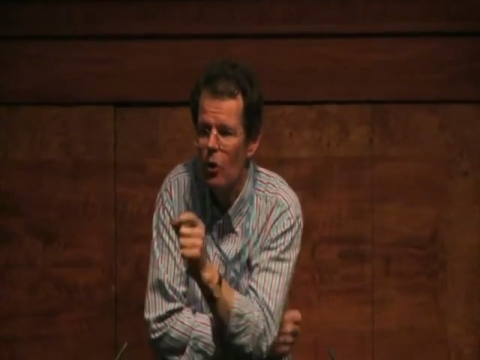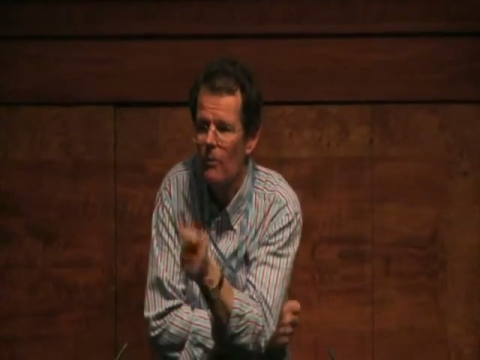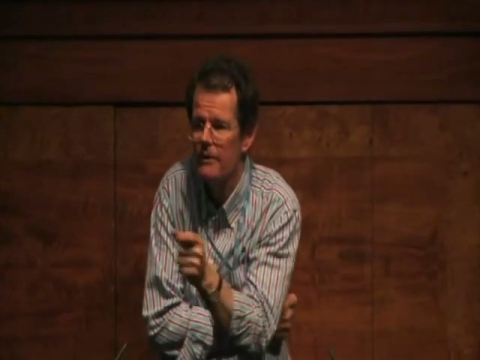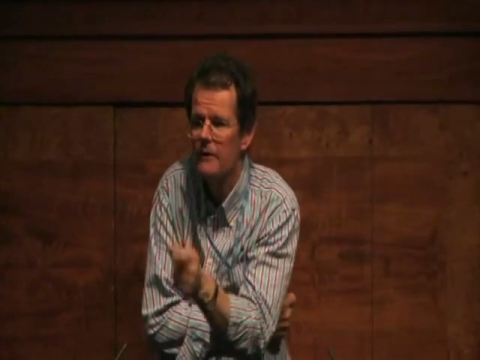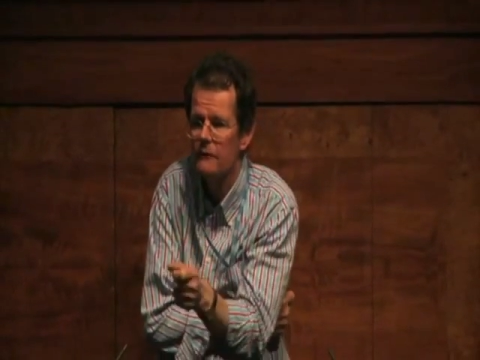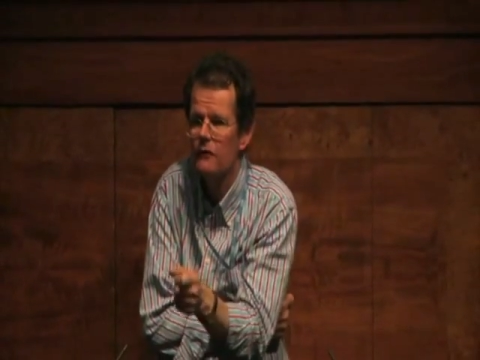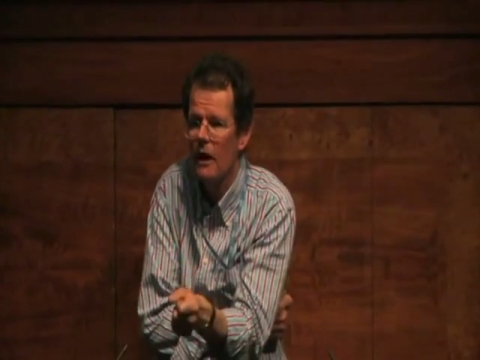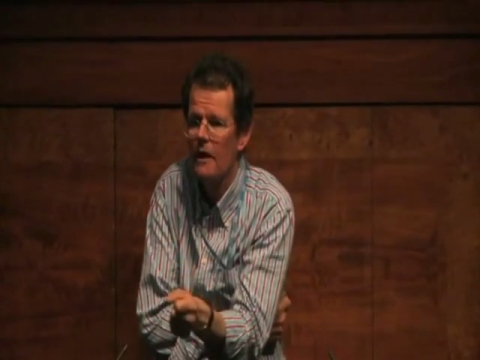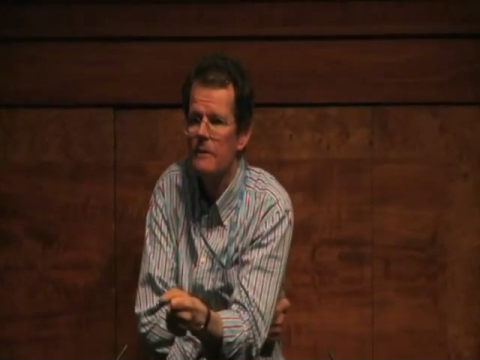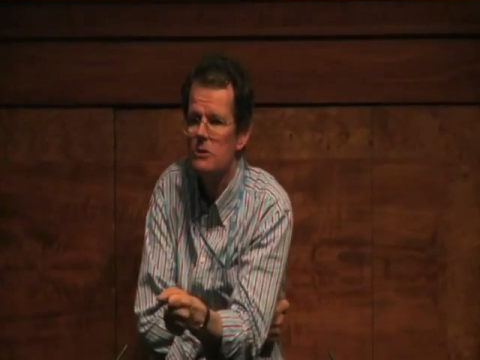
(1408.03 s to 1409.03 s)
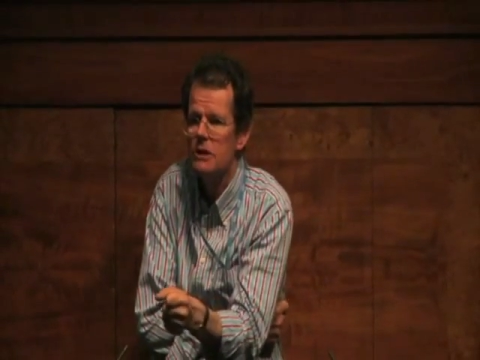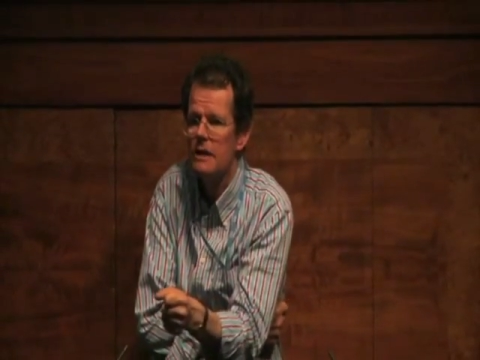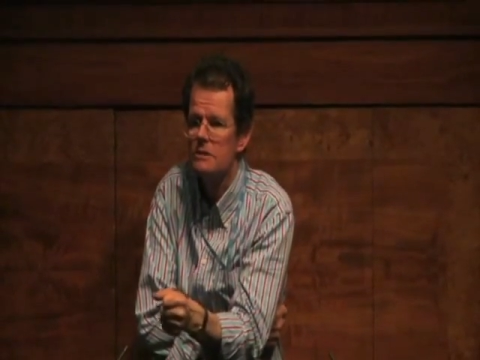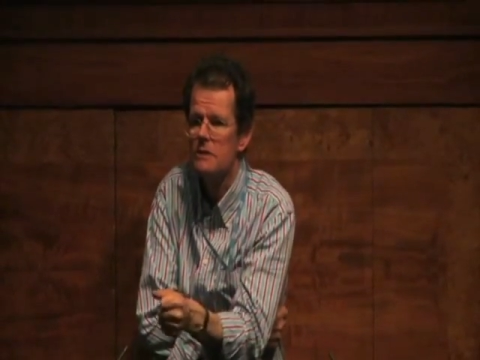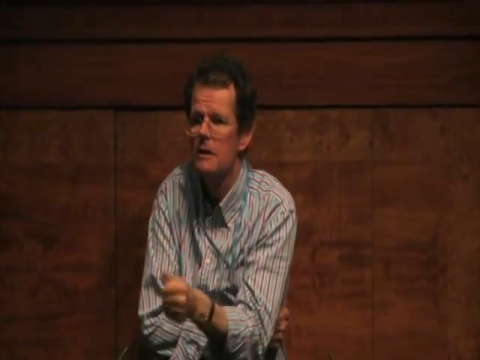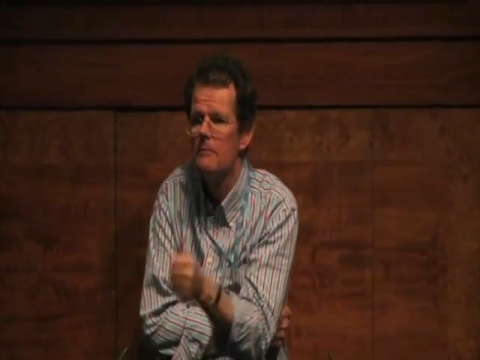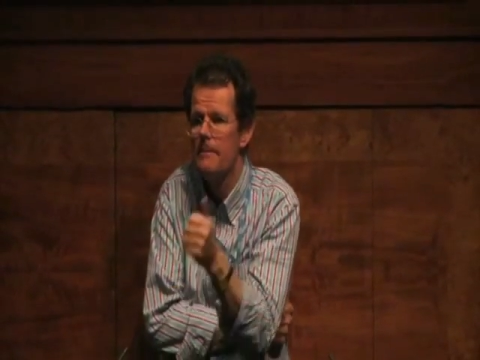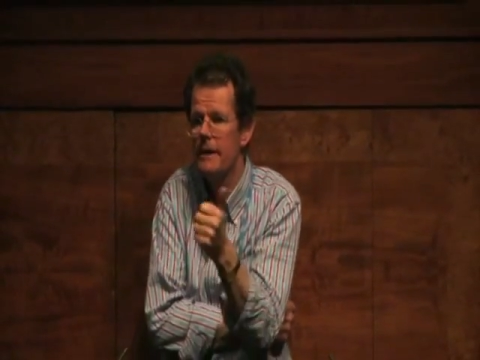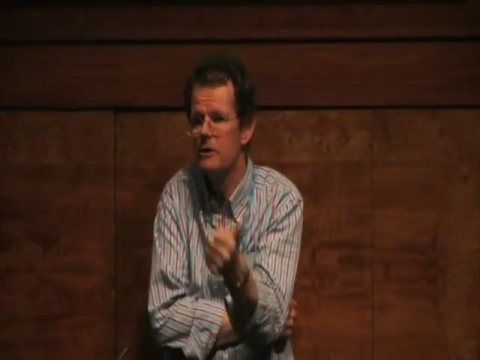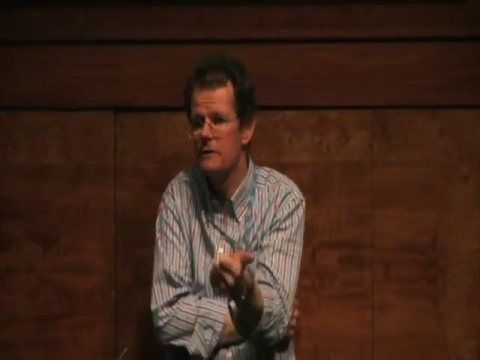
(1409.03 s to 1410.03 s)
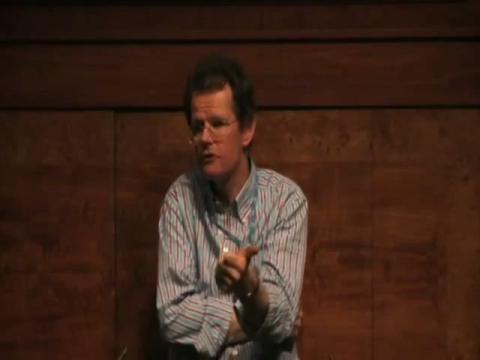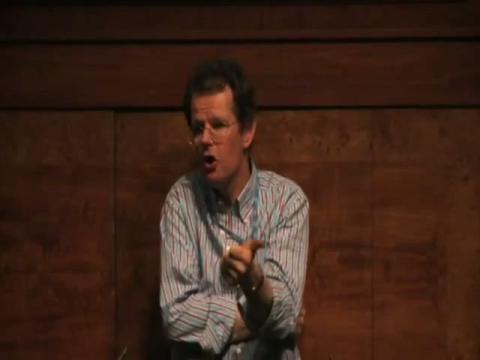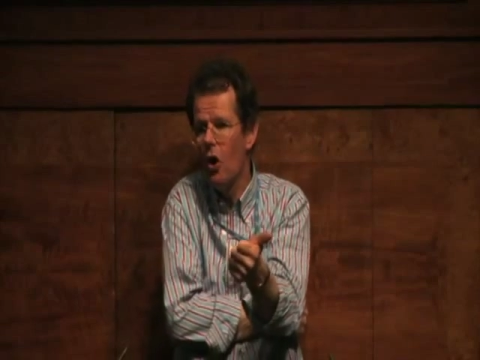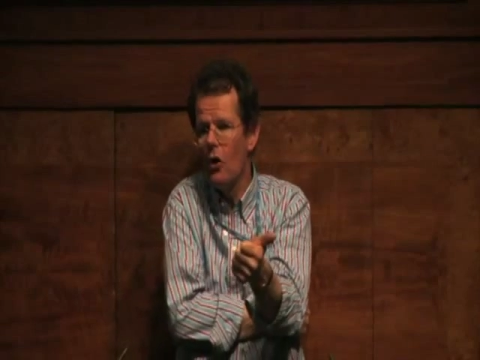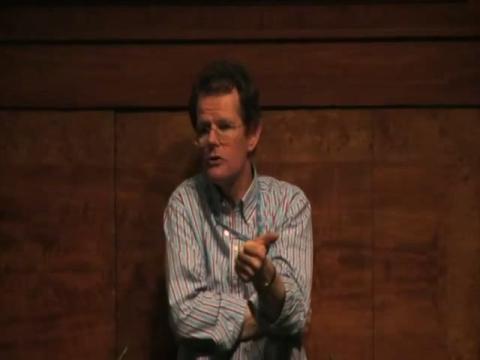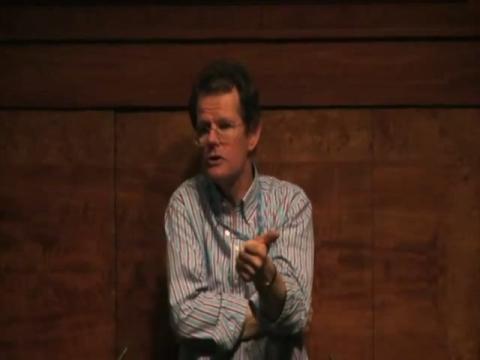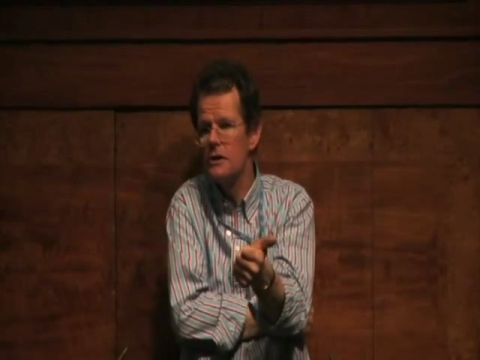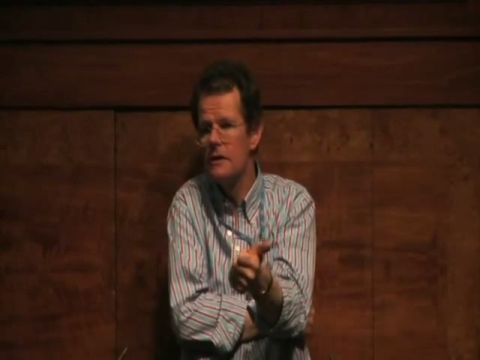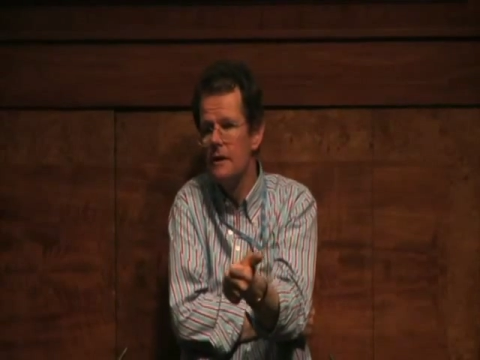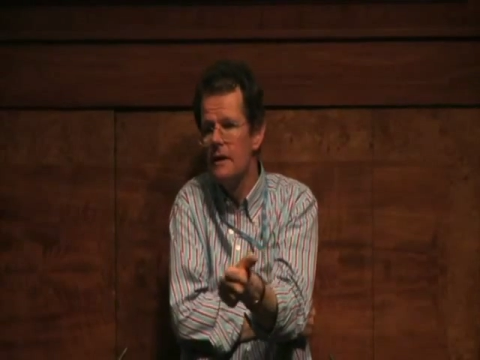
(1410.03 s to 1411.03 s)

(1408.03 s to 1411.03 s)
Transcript: not because of climate change, but because of cost,